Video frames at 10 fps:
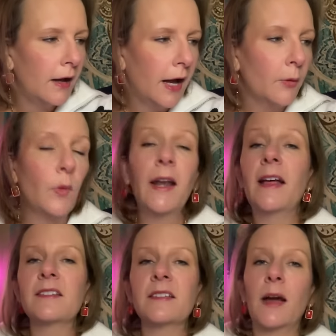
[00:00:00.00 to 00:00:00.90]
I went
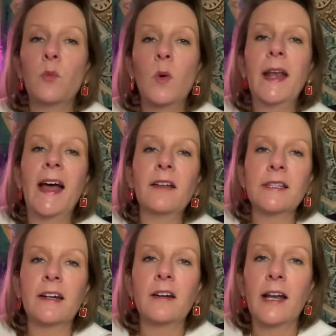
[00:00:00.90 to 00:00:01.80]
out
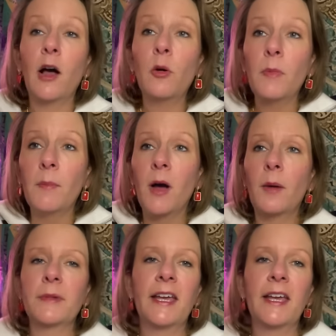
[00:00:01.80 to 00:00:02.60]
there and helped my mom